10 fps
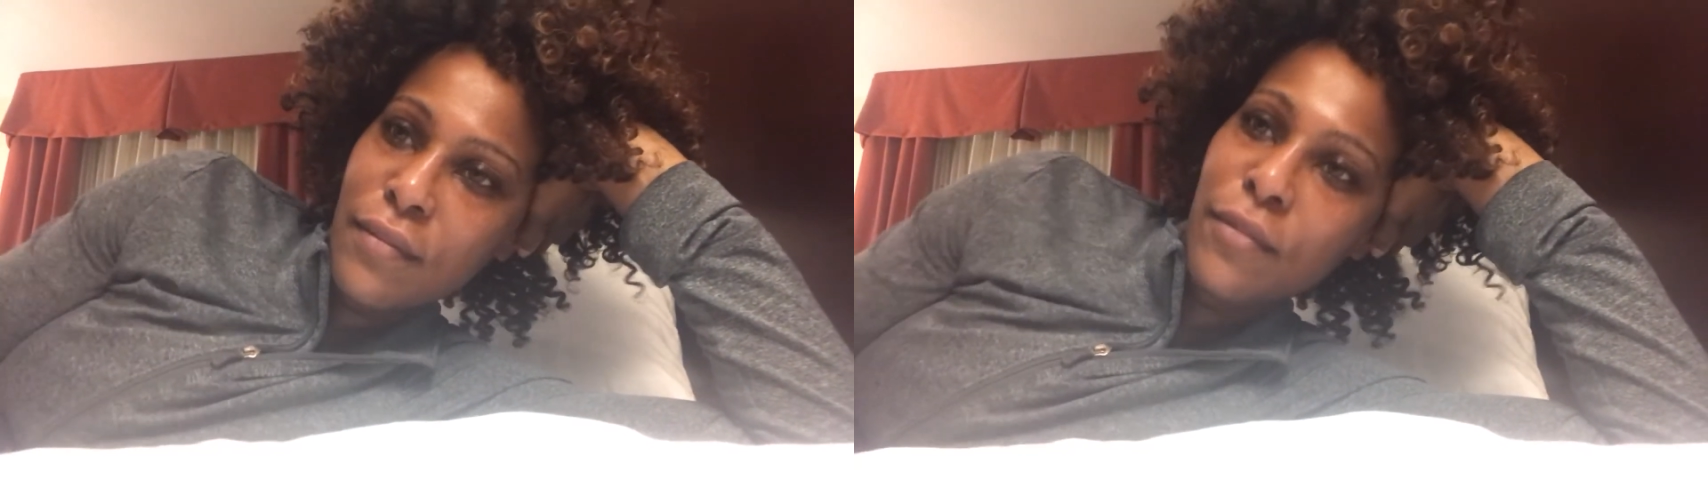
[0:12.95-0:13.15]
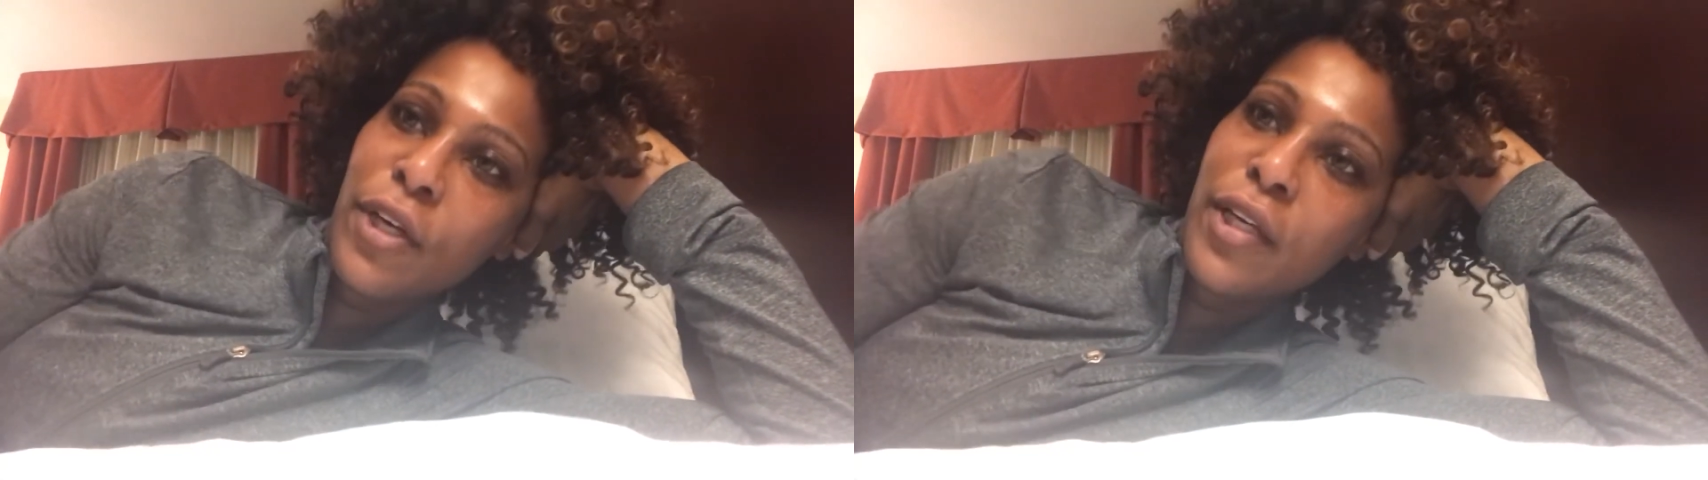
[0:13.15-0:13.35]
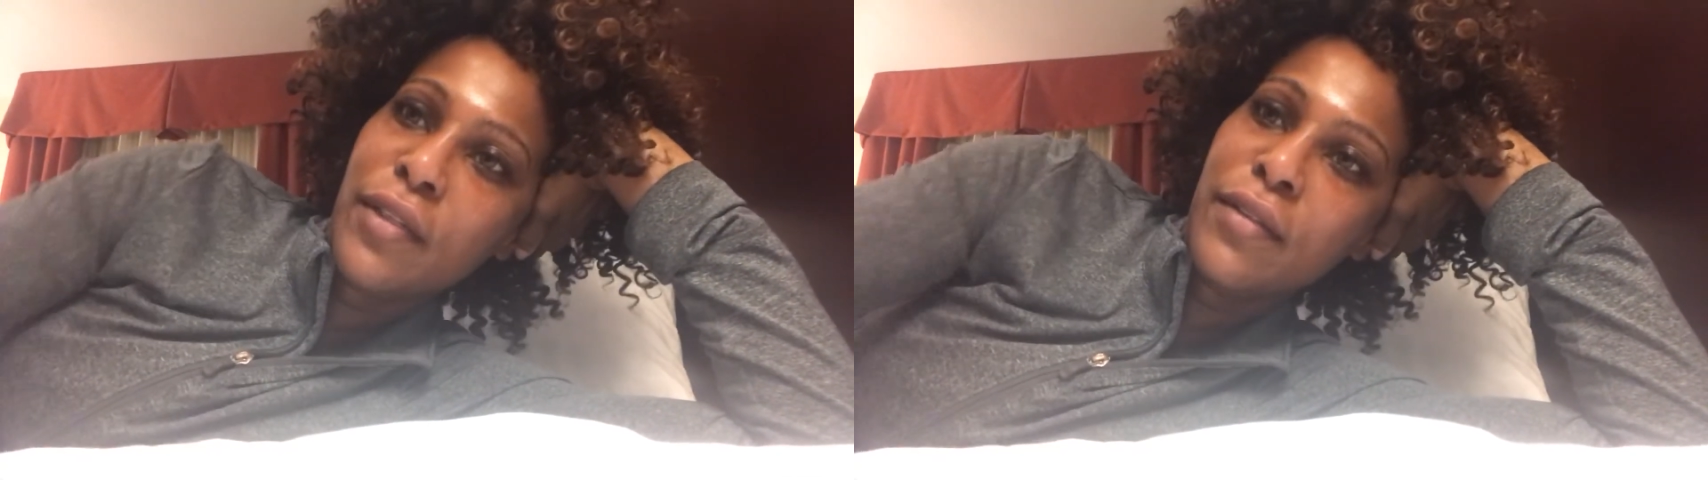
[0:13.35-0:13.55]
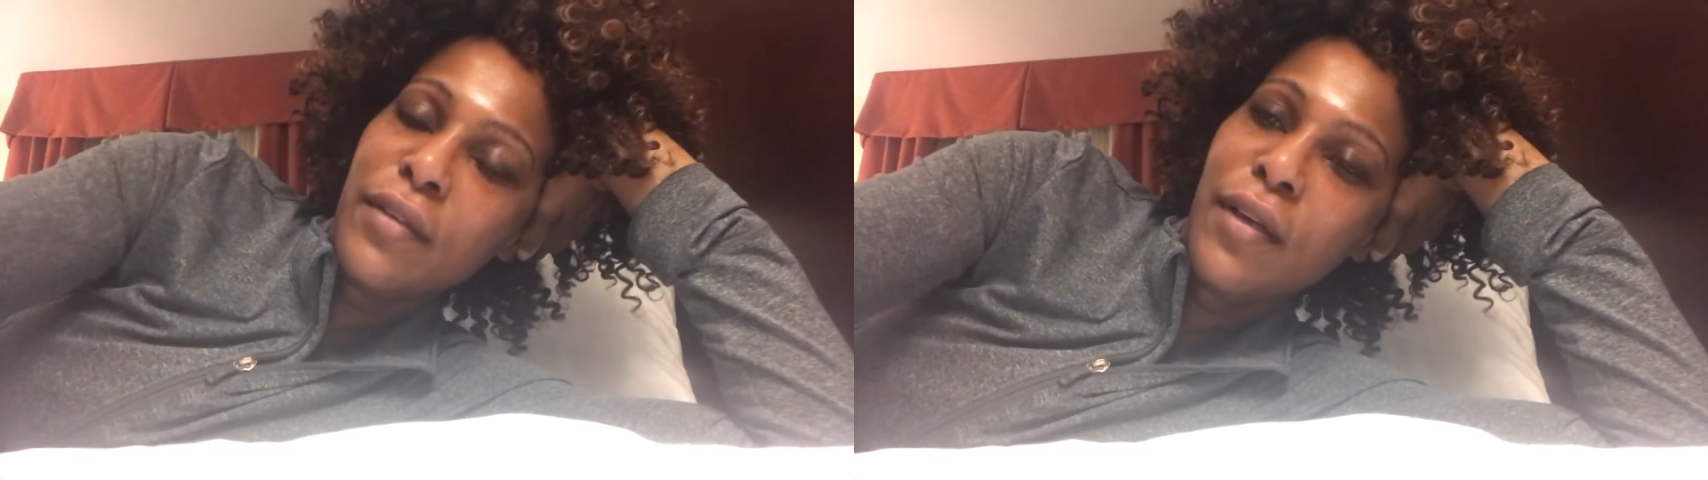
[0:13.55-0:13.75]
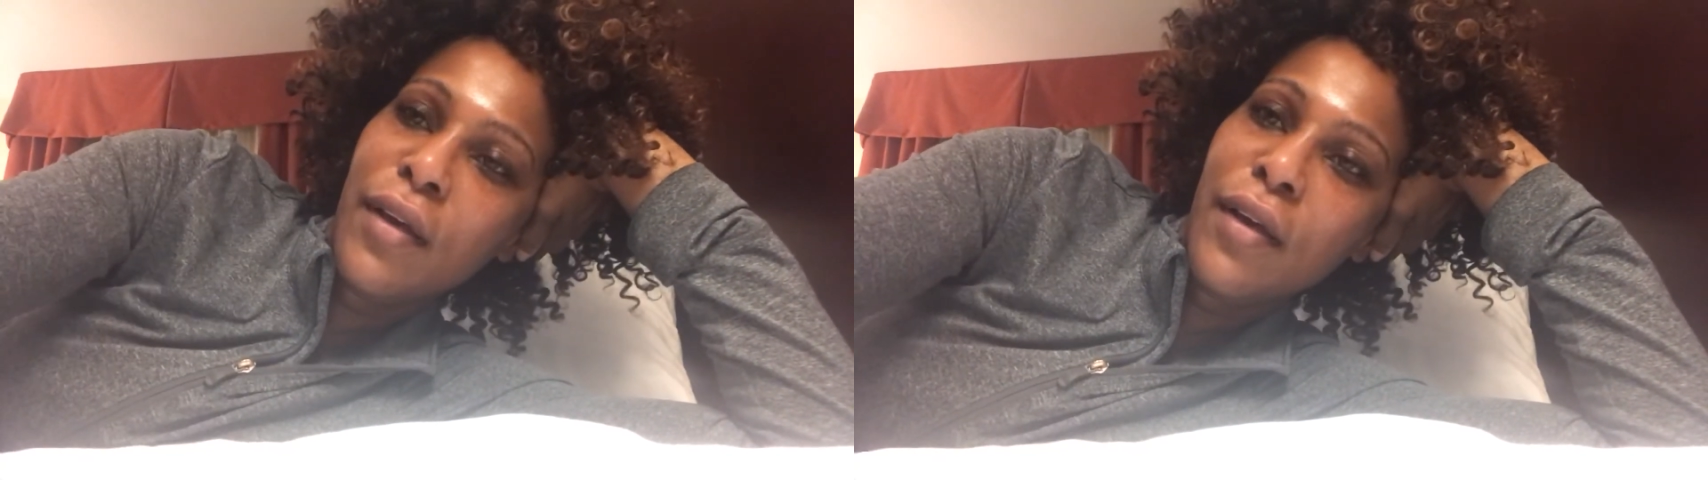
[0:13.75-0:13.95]
We're good.
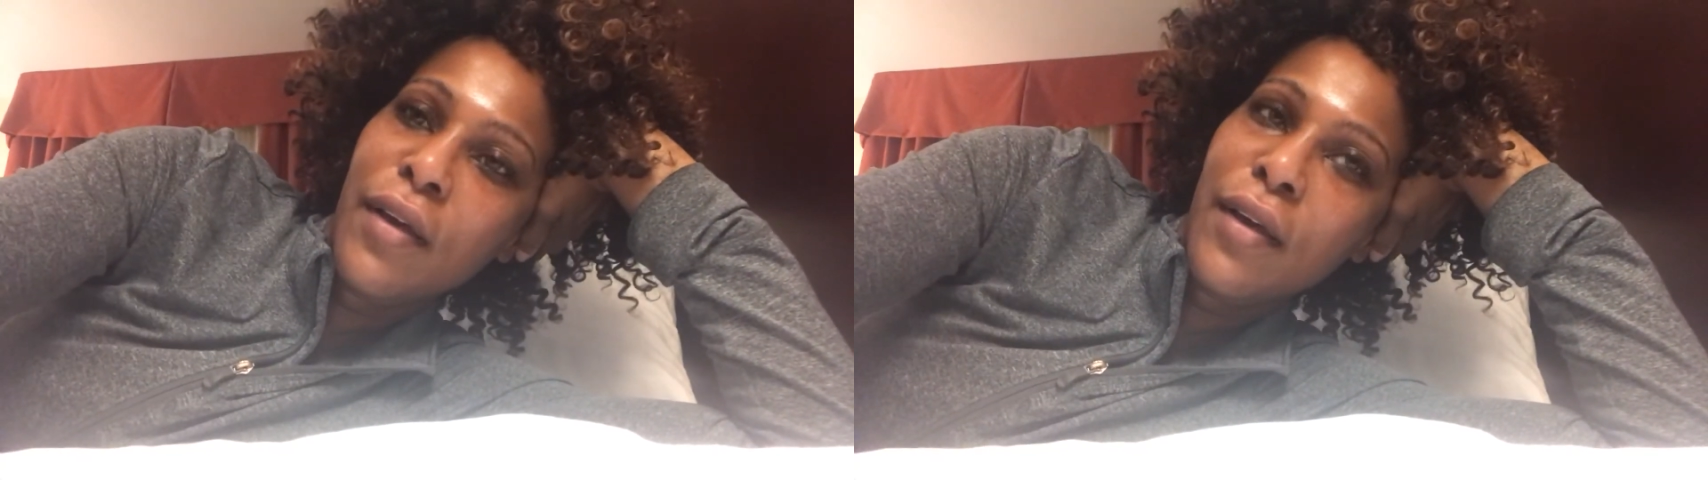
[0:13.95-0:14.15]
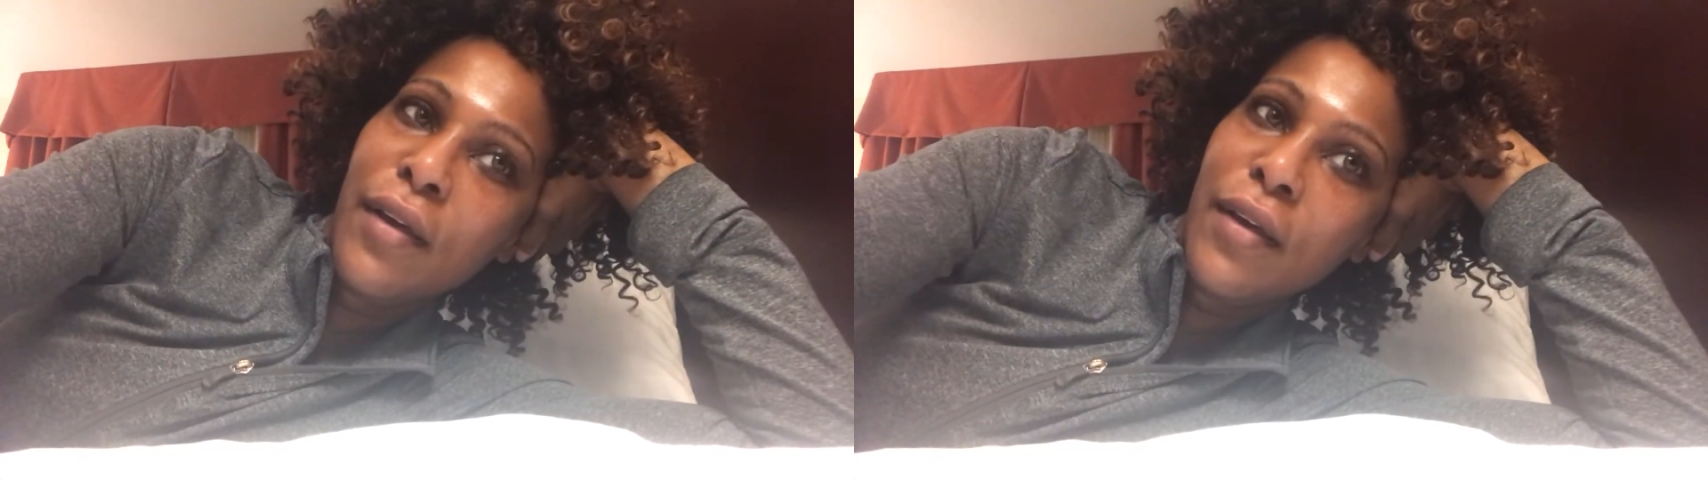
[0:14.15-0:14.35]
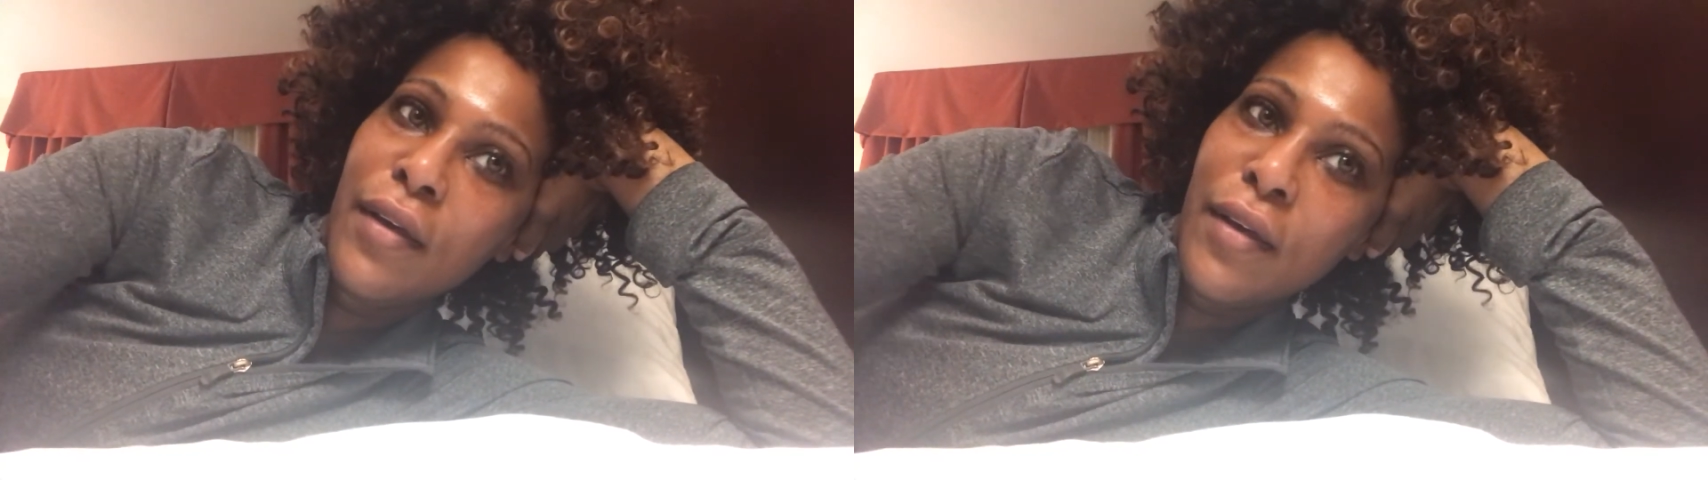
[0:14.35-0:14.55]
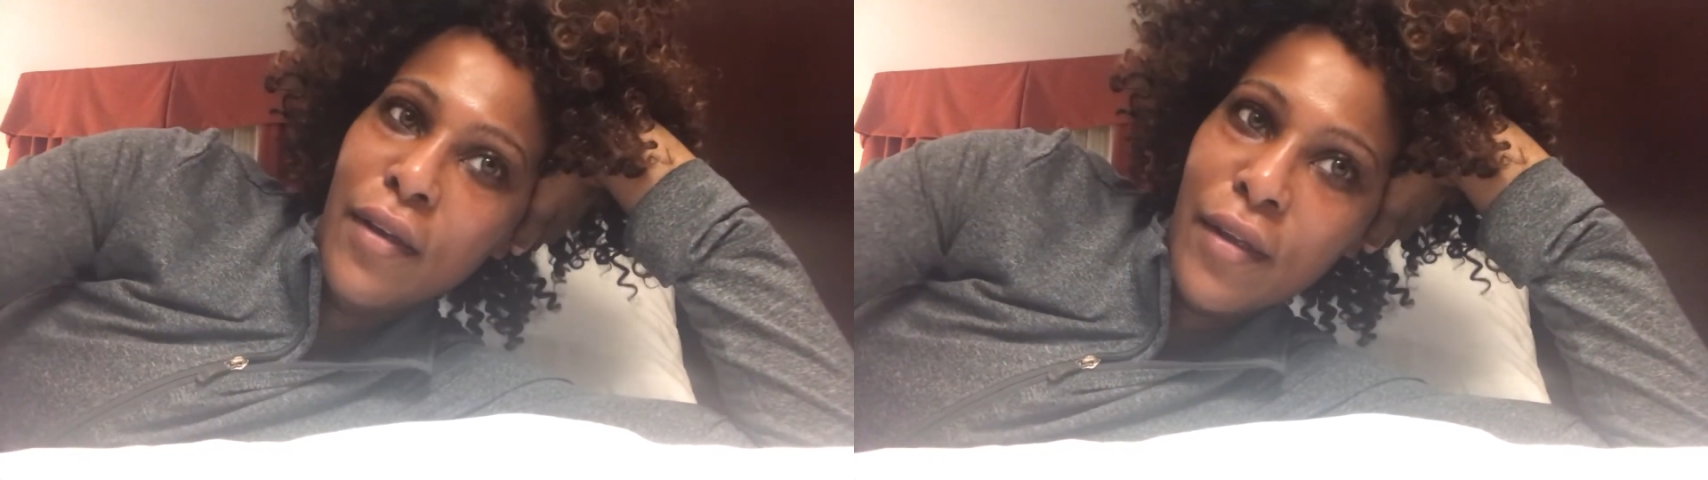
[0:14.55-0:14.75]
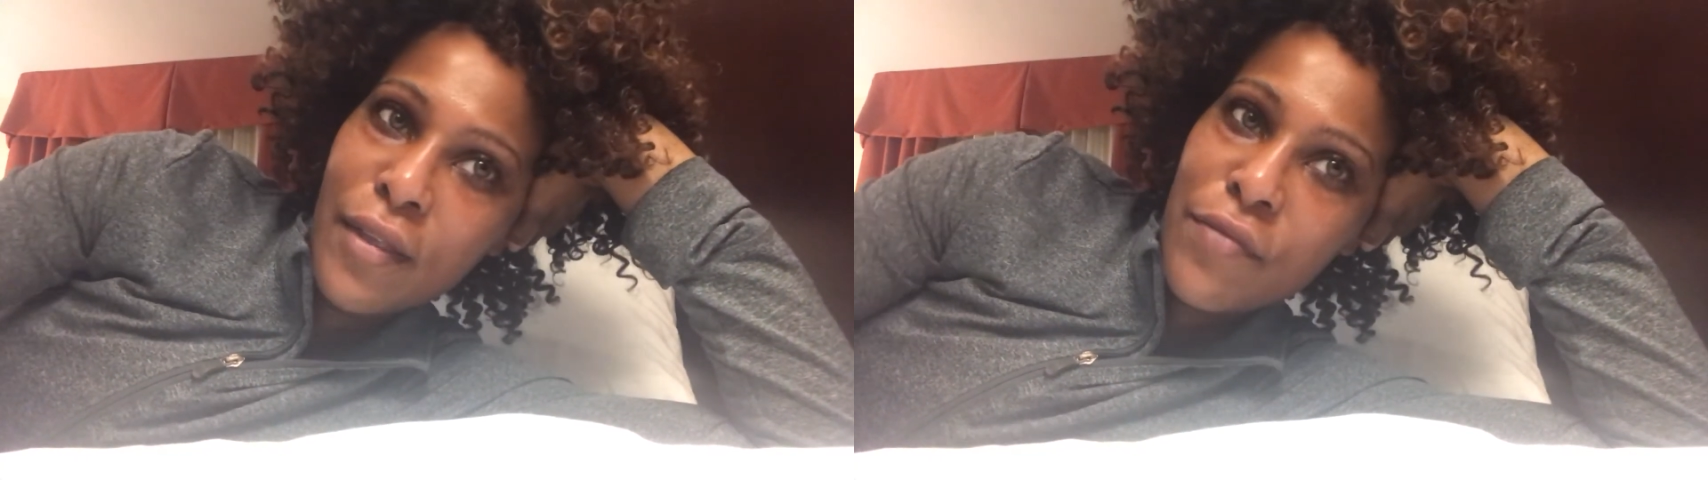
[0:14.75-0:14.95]
It's